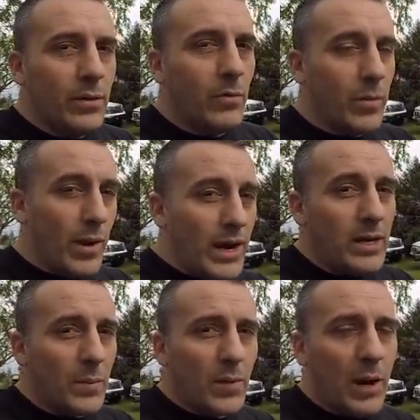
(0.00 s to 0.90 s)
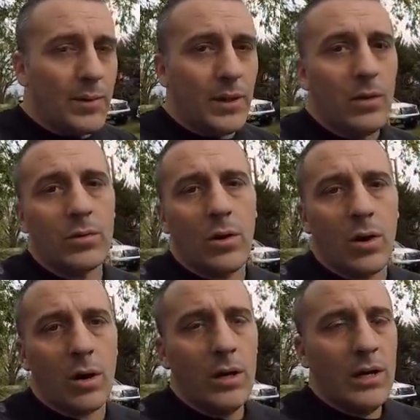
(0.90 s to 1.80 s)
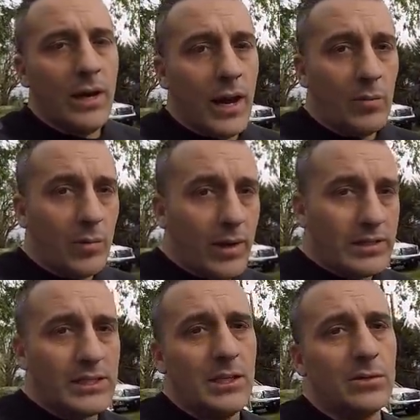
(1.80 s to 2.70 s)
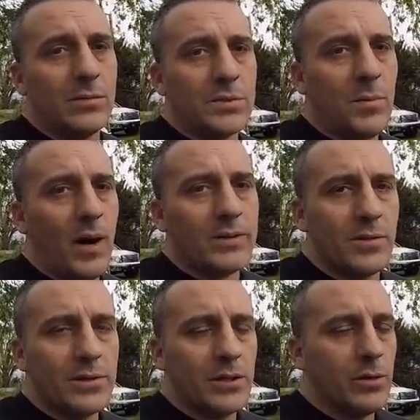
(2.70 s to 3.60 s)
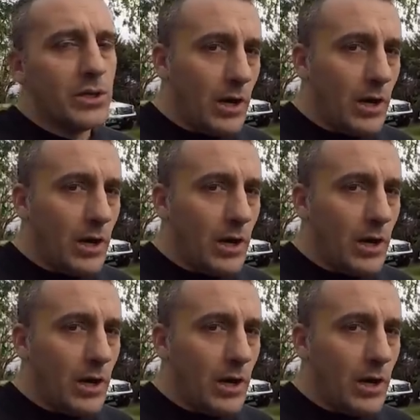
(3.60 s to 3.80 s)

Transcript: we may end up priming the whole car and we may seal some spots on it too.